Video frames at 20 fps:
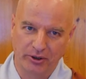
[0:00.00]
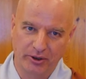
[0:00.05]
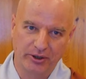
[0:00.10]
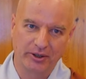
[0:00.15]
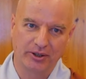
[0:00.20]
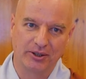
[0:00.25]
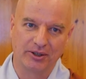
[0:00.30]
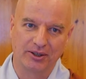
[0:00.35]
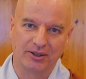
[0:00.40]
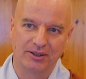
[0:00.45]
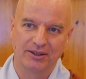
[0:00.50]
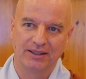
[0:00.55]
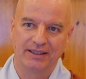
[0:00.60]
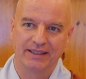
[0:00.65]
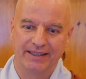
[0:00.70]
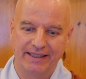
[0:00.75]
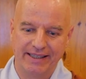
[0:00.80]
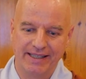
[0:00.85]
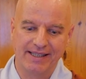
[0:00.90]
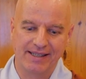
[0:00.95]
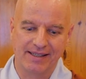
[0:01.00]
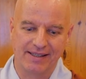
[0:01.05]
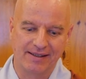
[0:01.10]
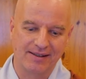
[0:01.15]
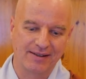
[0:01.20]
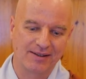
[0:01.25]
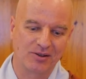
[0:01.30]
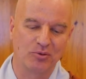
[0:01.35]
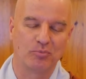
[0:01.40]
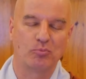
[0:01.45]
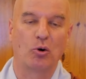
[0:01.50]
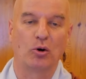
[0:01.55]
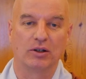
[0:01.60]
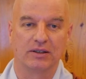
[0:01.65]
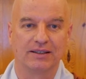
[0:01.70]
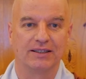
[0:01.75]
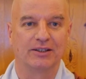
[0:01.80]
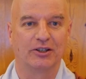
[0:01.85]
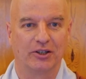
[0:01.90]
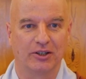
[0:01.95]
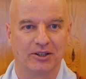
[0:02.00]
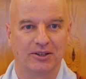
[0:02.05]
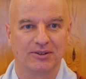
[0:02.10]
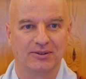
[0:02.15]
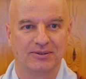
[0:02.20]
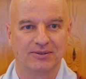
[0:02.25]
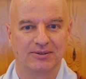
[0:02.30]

her is supporting her.